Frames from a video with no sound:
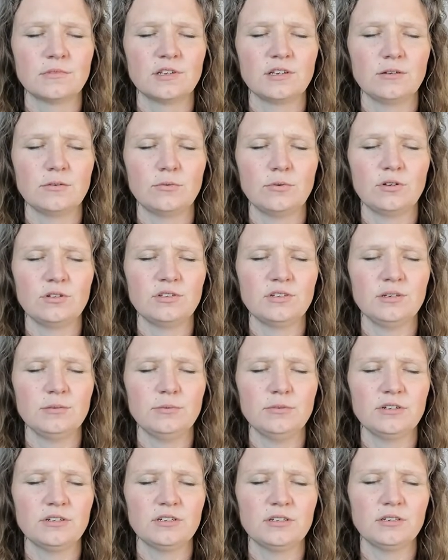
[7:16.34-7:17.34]
Well,
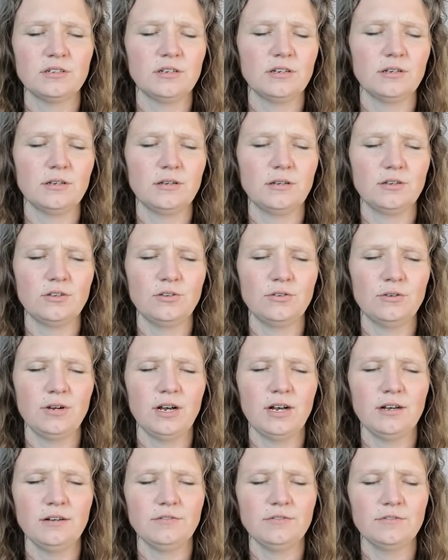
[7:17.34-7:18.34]
Libra, you
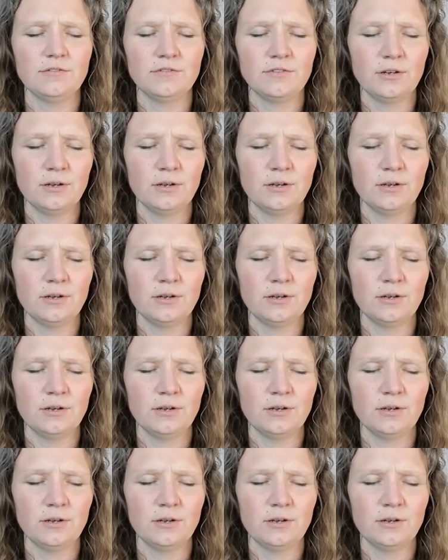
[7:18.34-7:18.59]
have